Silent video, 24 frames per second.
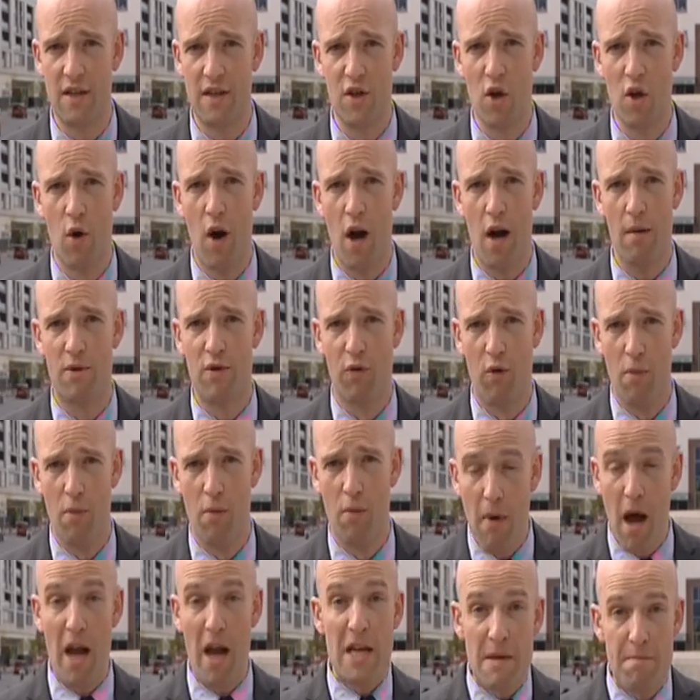it's no harm to
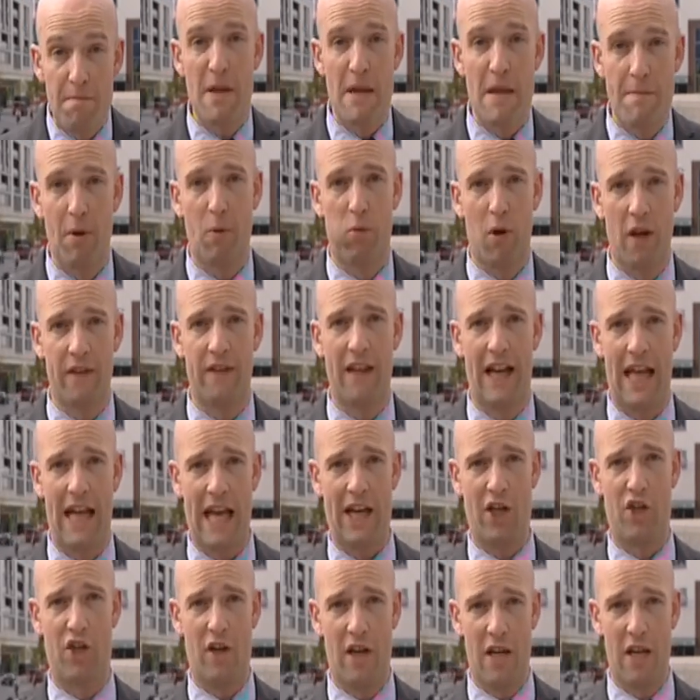remind people what they'll
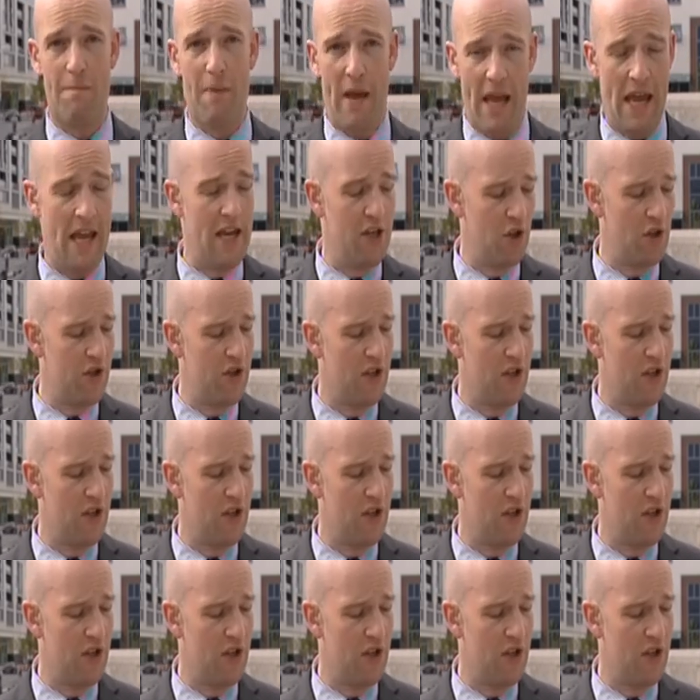actually pay.